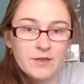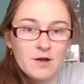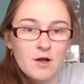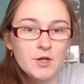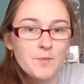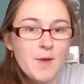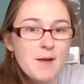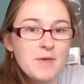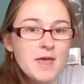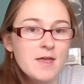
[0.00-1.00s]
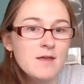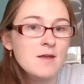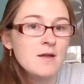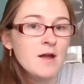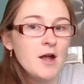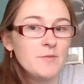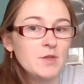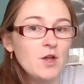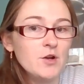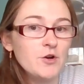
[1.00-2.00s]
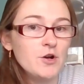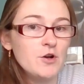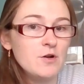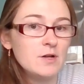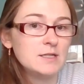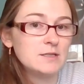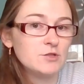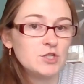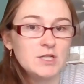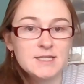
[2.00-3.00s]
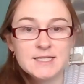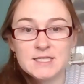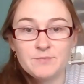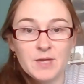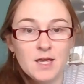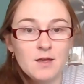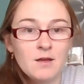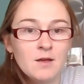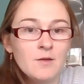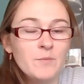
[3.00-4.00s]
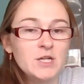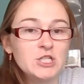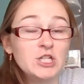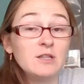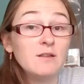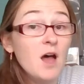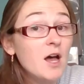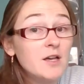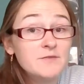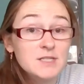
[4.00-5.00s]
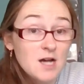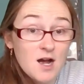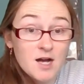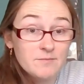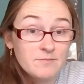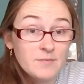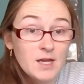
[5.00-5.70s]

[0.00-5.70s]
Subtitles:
They call her Moppet. The young girl, she doesn't speak, but she loves Tom.